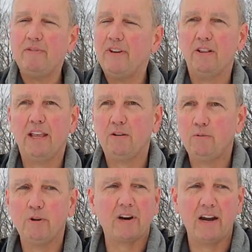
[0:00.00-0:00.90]
we felt like
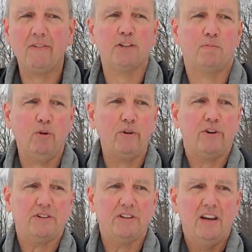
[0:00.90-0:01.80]
we were kind of
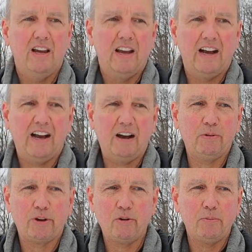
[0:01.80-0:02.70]
explorers uh,
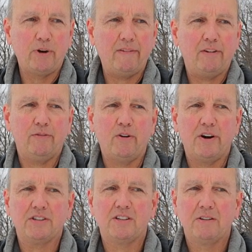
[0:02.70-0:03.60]
with our own private
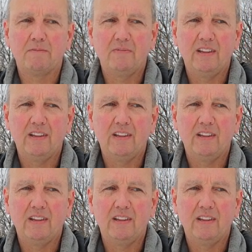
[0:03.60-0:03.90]
forest.